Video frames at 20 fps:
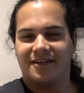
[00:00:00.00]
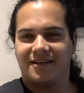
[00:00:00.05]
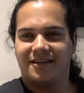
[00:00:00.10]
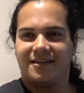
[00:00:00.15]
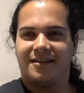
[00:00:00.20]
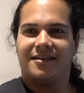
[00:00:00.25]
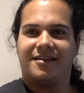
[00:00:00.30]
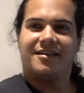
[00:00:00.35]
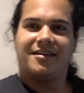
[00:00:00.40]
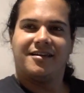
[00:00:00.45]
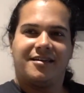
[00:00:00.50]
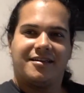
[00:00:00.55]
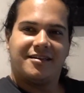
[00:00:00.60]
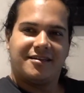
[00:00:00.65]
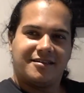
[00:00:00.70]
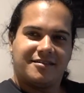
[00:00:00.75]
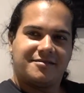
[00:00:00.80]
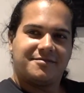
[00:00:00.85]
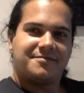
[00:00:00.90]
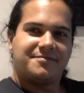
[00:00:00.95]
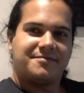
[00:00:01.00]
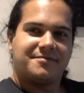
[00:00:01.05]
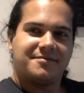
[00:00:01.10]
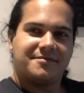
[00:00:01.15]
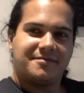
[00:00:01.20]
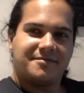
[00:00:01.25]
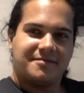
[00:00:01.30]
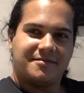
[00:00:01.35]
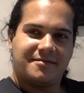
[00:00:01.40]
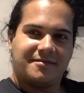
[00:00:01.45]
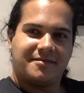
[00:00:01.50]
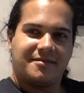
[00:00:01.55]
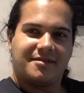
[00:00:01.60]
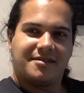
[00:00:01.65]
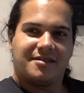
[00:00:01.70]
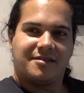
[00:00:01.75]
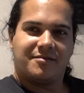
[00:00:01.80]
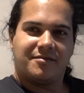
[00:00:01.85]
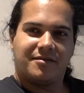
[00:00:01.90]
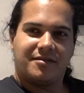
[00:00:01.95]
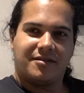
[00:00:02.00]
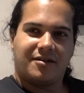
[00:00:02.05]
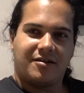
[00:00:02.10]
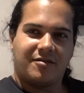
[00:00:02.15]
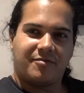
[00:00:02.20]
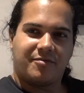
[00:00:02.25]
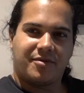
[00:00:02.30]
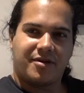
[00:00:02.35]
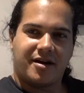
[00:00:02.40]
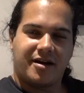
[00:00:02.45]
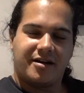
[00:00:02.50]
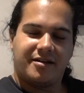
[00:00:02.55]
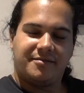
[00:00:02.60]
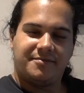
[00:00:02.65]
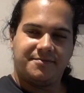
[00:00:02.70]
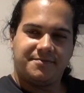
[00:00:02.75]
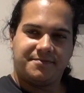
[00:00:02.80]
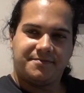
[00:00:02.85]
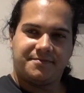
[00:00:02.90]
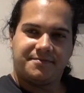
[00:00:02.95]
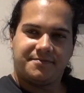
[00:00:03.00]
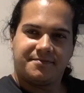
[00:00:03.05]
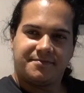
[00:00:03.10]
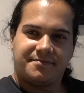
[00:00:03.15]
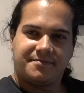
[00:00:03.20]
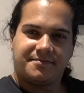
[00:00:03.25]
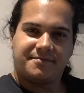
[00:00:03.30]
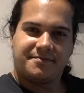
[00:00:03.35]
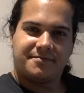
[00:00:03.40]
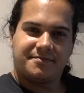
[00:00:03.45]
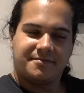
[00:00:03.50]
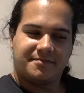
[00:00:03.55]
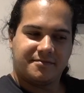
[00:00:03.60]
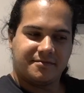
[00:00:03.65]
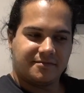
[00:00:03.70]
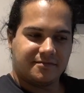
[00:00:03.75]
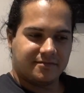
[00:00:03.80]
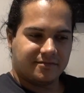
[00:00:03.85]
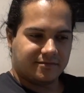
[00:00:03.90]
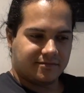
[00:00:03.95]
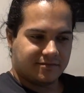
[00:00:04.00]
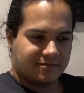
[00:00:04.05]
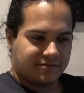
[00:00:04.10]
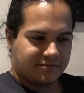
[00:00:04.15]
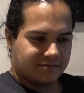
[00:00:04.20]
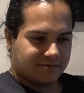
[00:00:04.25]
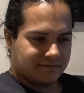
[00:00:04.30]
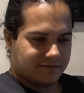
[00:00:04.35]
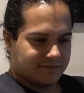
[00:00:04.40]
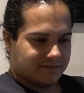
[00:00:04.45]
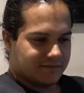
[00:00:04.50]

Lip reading: Well, you know what he can't take away? He can't take away your video.